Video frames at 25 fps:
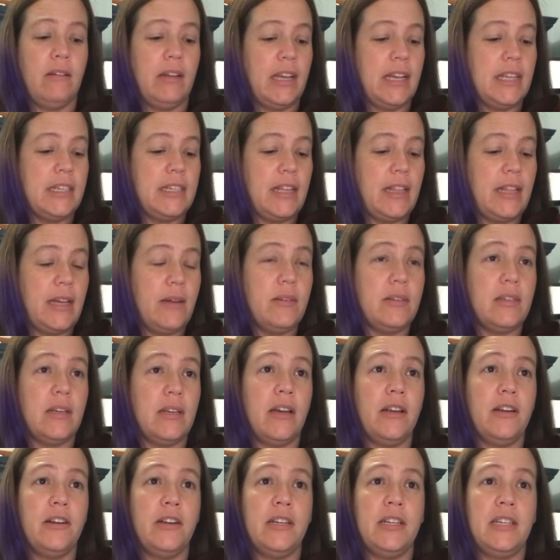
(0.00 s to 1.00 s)
Like I said, that was
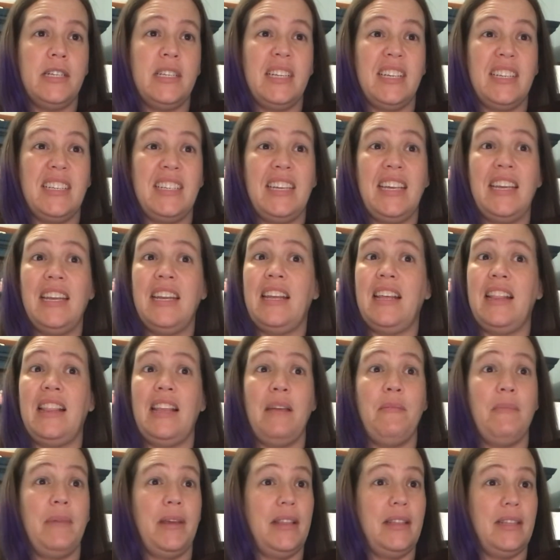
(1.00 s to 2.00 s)
116, and that
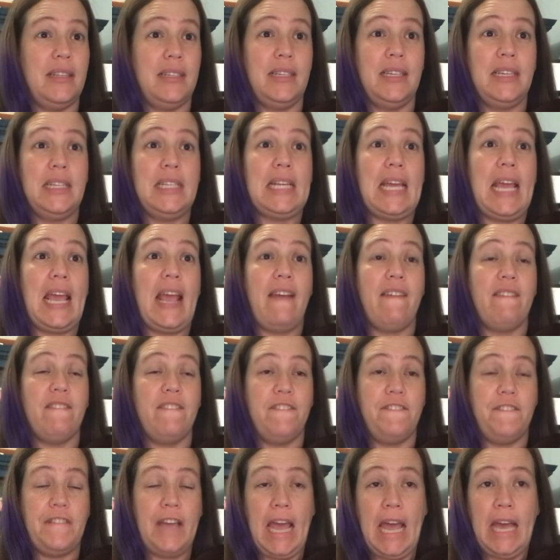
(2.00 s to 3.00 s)
made the 6/8
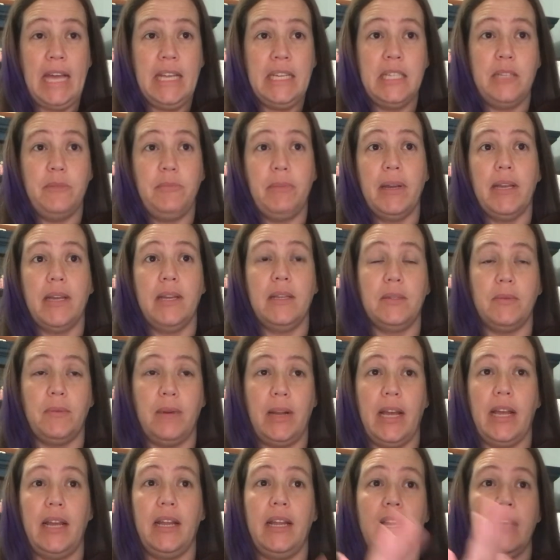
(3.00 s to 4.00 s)
fast, because what
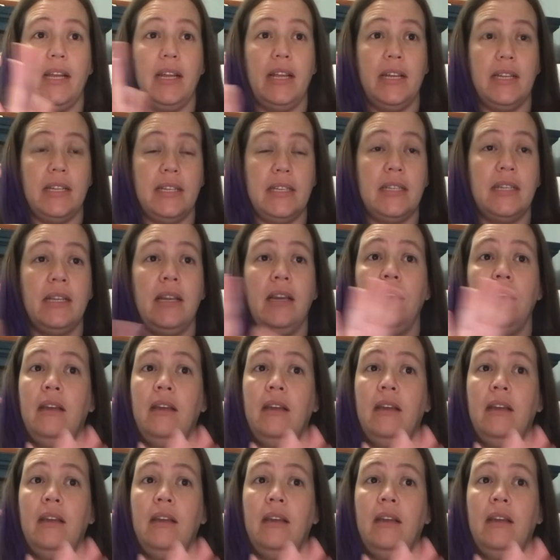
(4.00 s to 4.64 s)
I did is